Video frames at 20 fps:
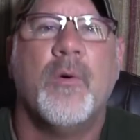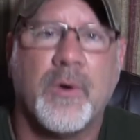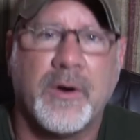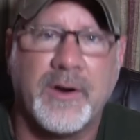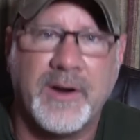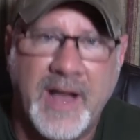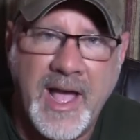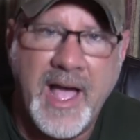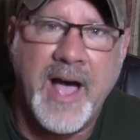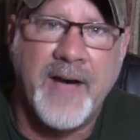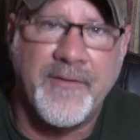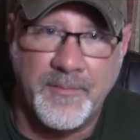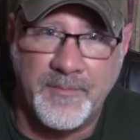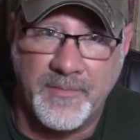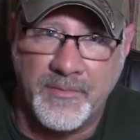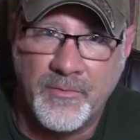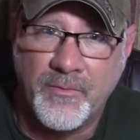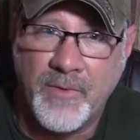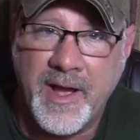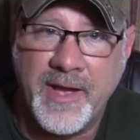We're going to have
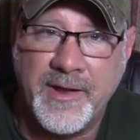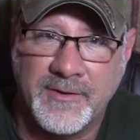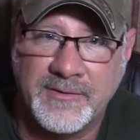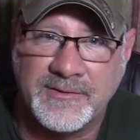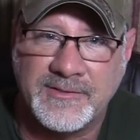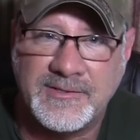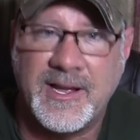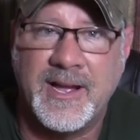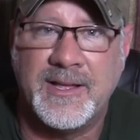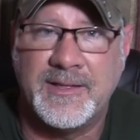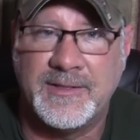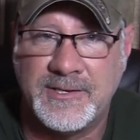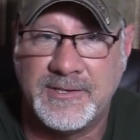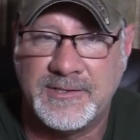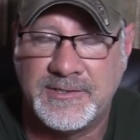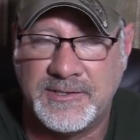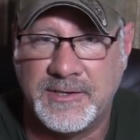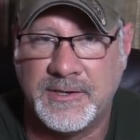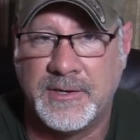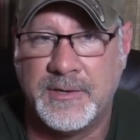them right on site
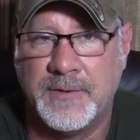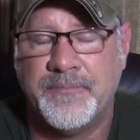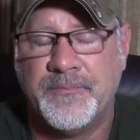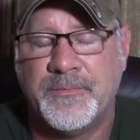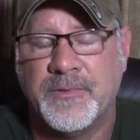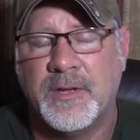this year.